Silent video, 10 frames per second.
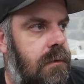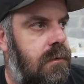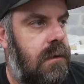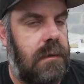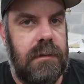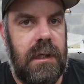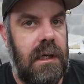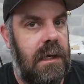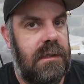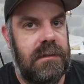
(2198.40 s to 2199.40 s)
So
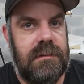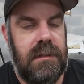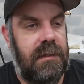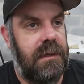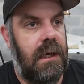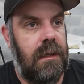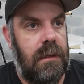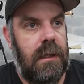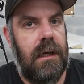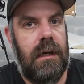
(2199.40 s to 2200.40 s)
yeah, I've got a
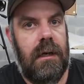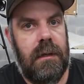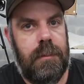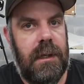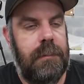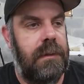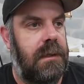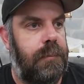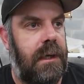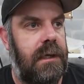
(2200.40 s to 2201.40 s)
lot of
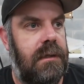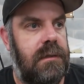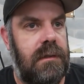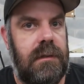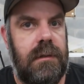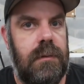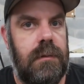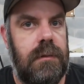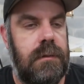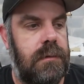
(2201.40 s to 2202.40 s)
prepping and painting to
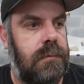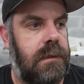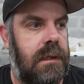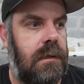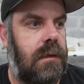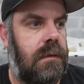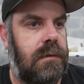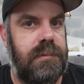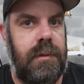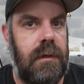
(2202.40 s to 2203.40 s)
do. We'll get all
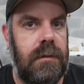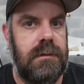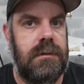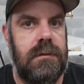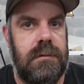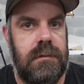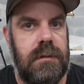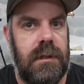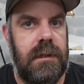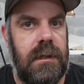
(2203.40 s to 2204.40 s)
those parts
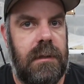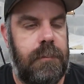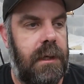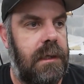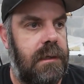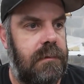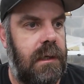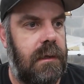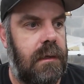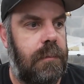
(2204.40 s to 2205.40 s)
cleaned up, painted,
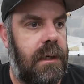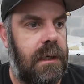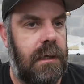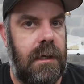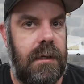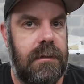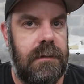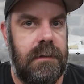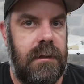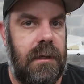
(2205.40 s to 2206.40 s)
ready to go back
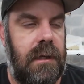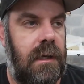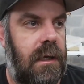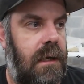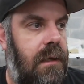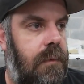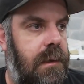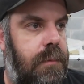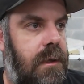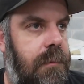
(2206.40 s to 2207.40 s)
on, and we
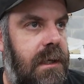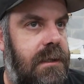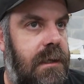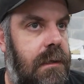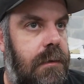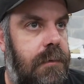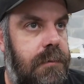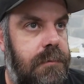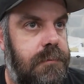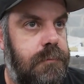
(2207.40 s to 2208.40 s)
can put it back together.
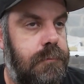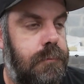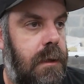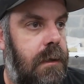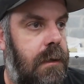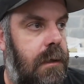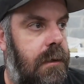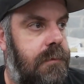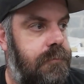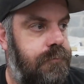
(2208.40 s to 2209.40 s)
But